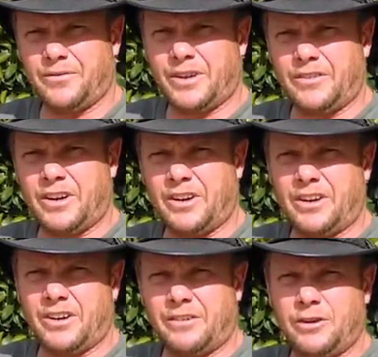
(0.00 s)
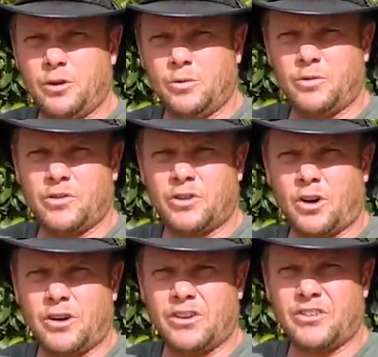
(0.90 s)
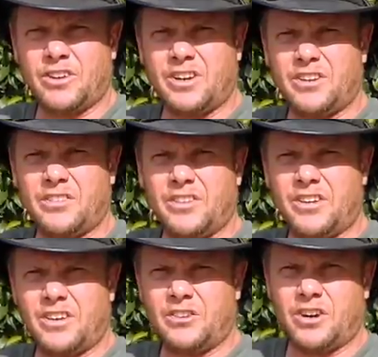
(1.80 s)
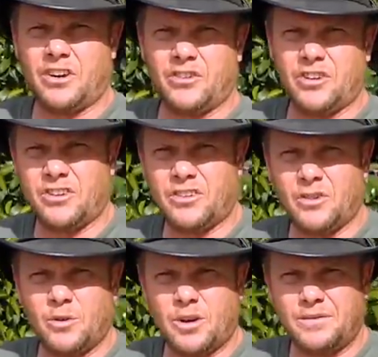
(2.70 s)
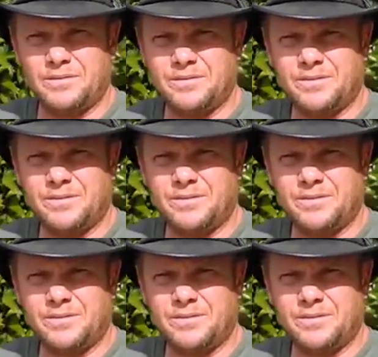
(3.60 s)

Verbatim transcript: They've done it in a few starting cities, and then they changed it to, uh,